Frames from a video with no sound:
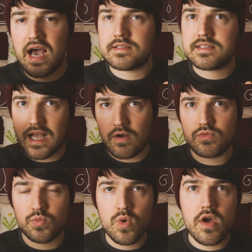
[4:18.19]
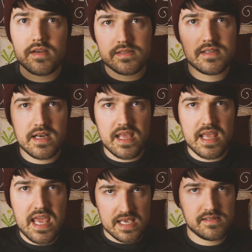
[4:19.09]
sound worse than it
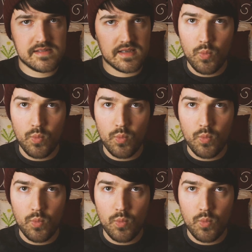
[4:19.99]
is,